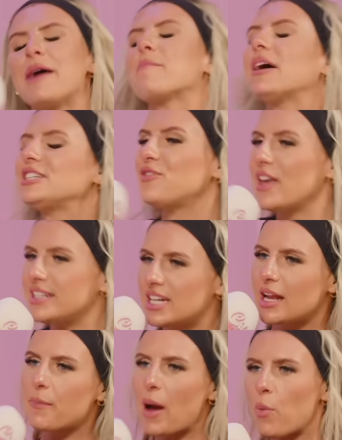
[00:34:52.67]
What if they did
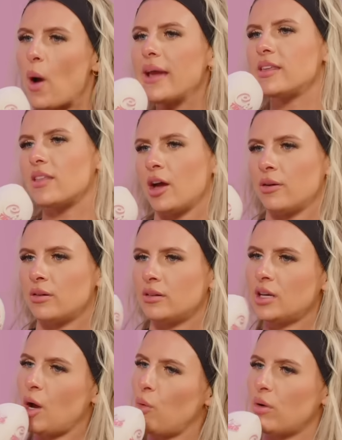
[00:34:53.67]
it about weight though?
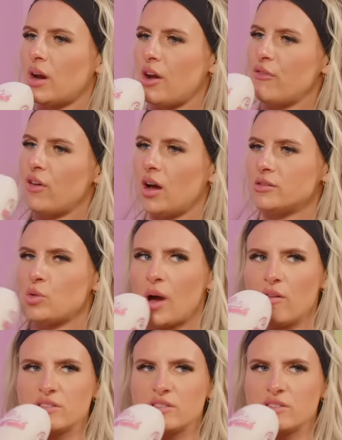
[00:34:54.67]
No one over 12